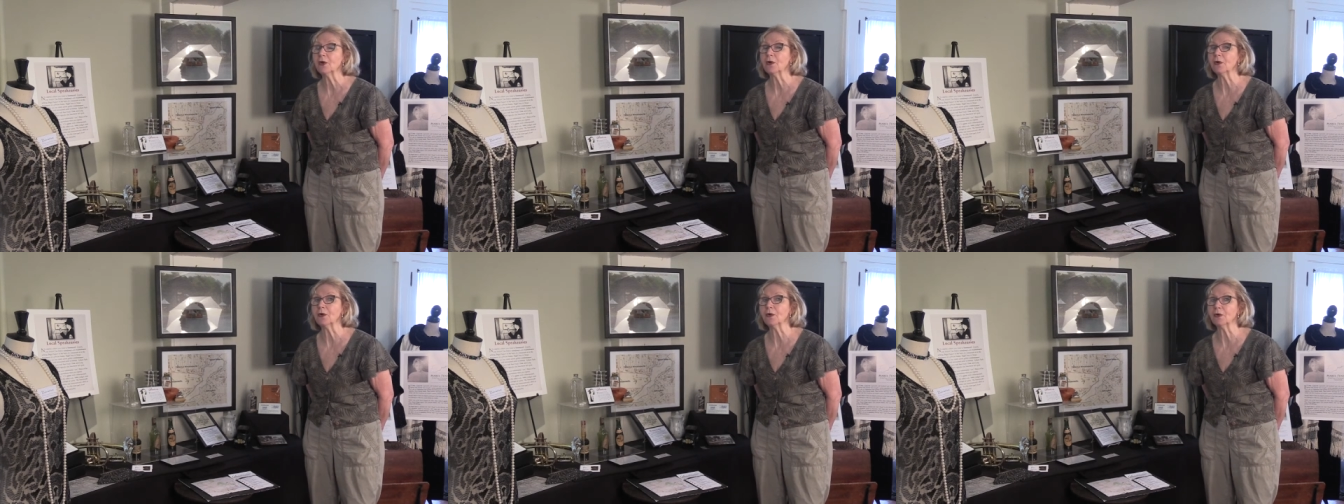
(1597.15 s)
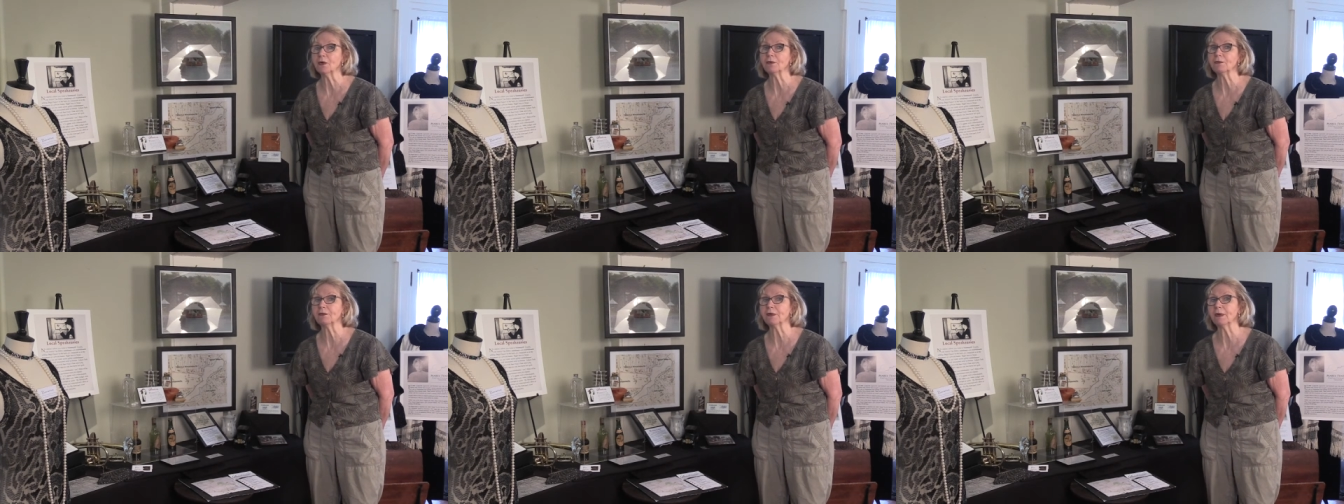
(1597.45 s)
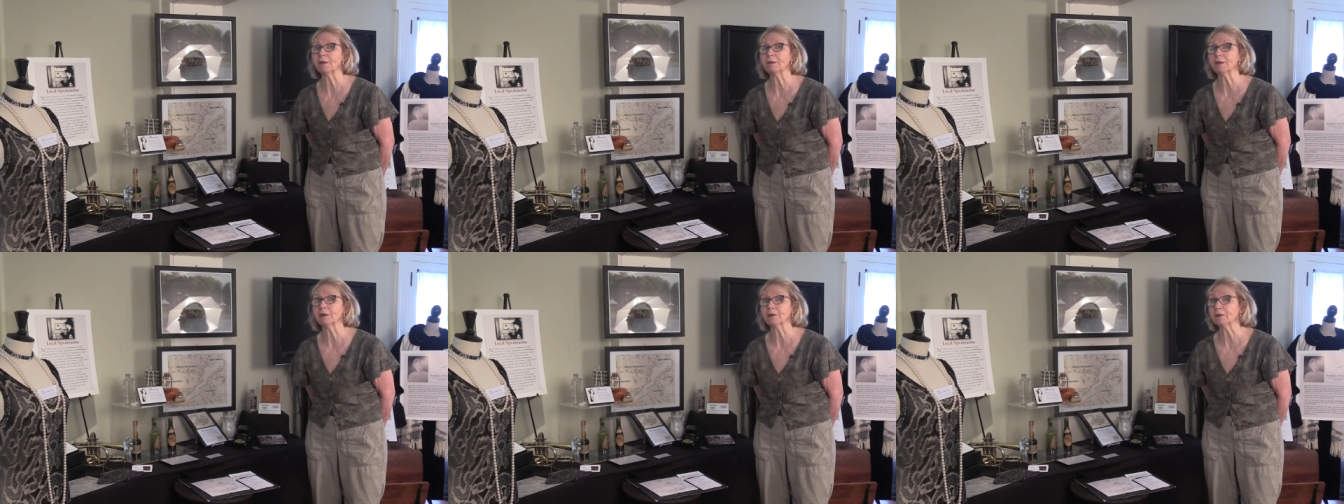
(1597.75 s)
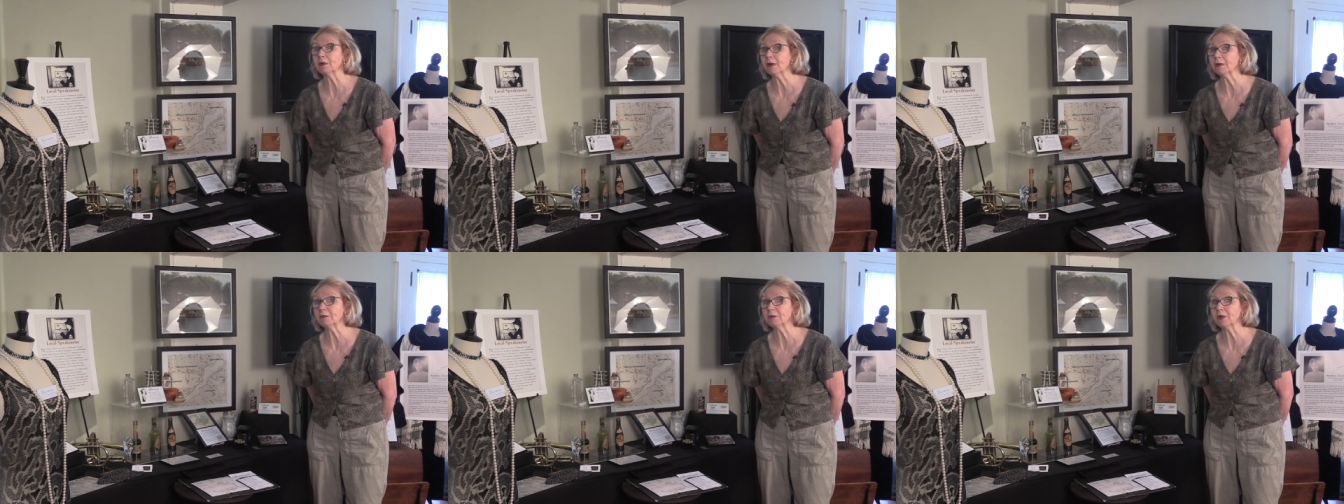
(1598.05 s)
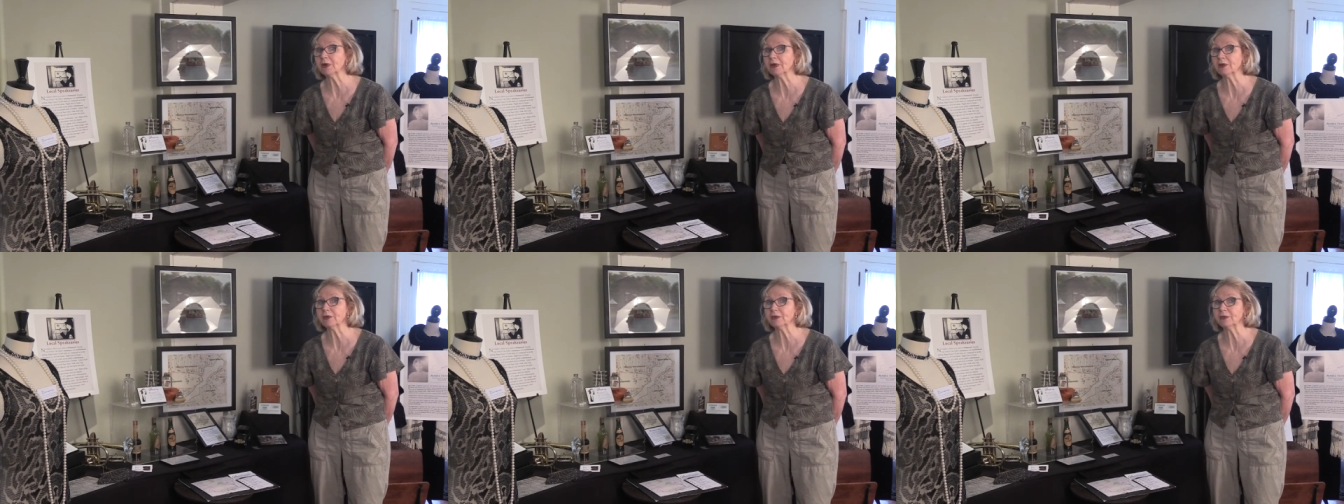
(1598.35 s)
or from the rum
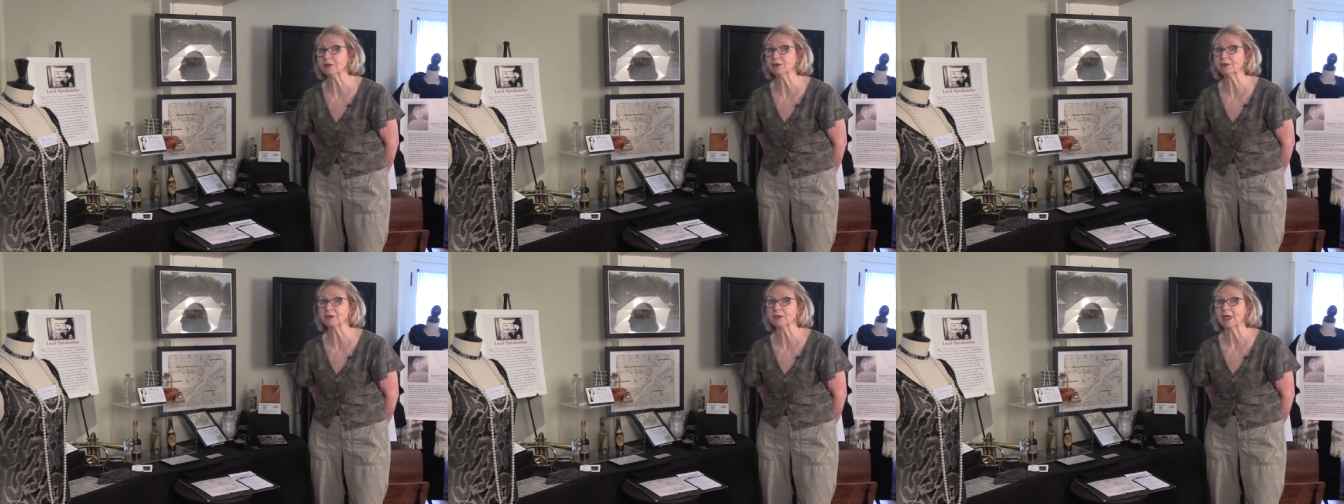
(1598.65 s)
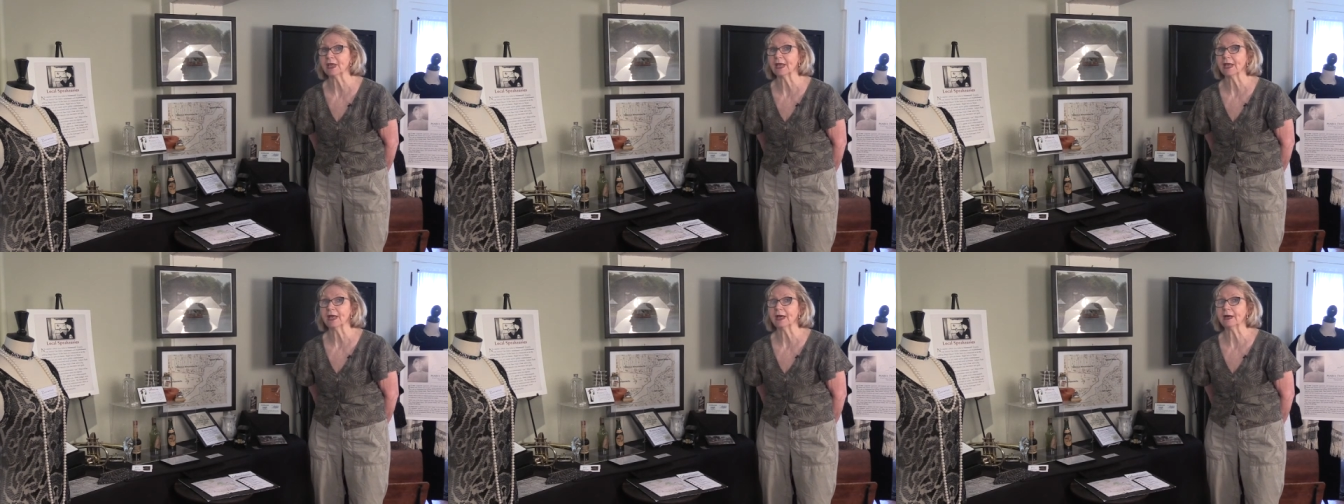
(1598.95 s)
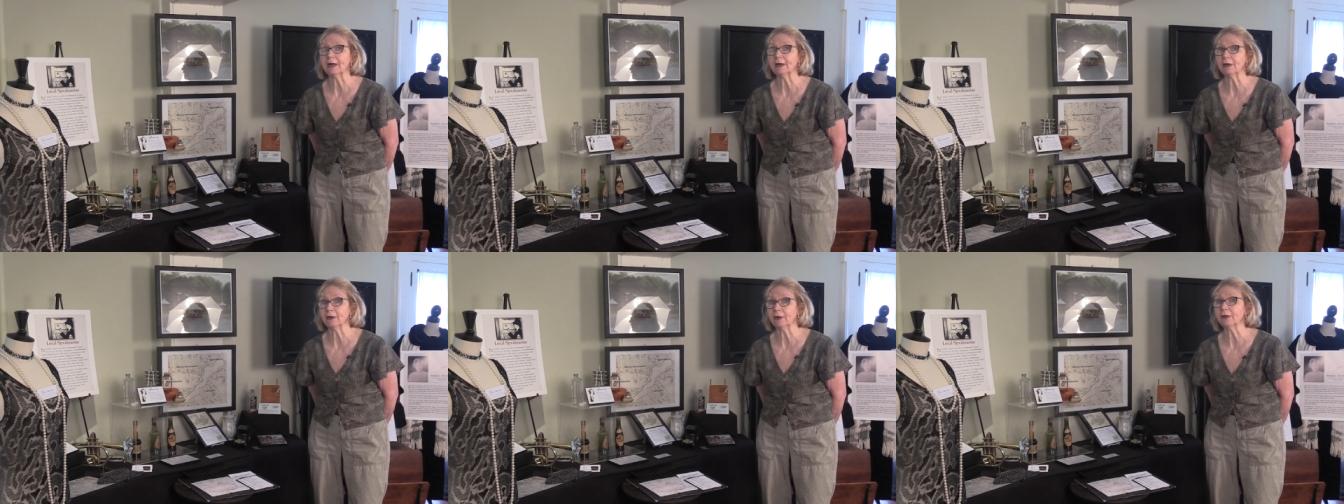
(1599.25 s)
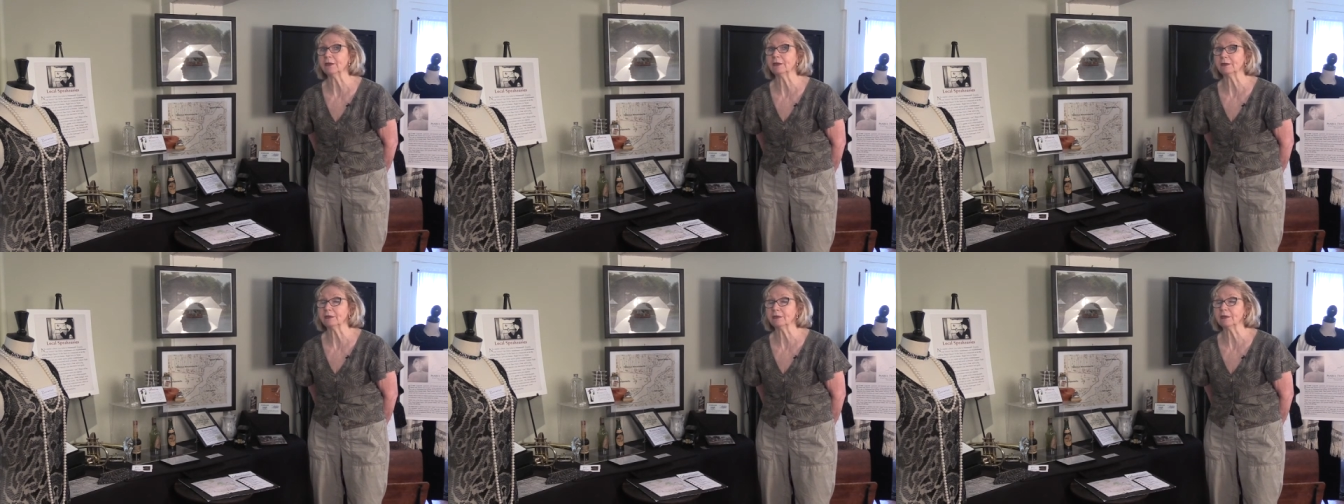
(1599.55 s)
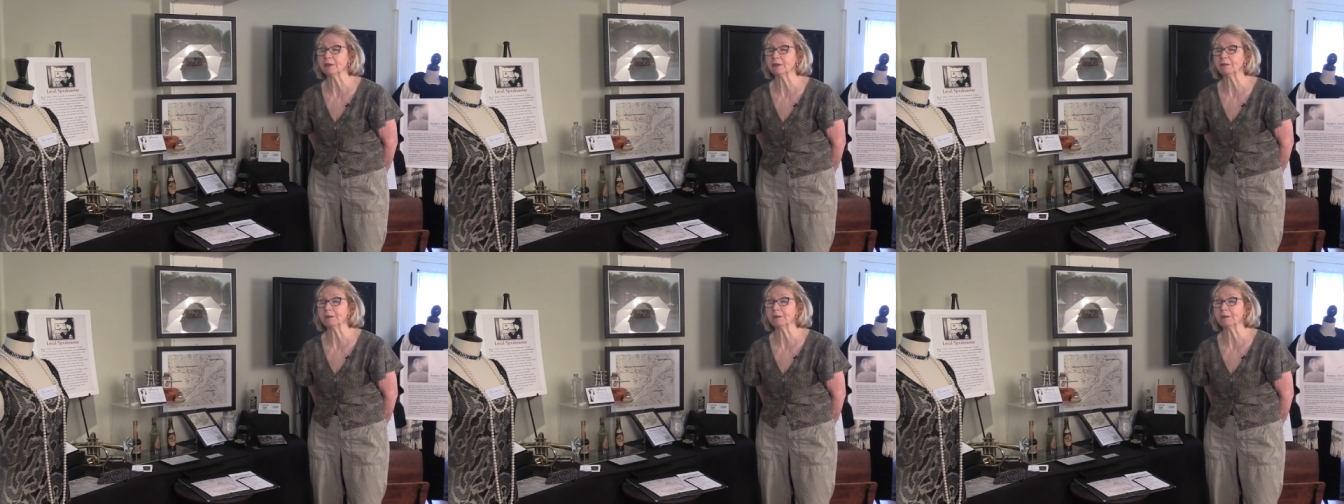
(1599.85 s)
runners uh, or the,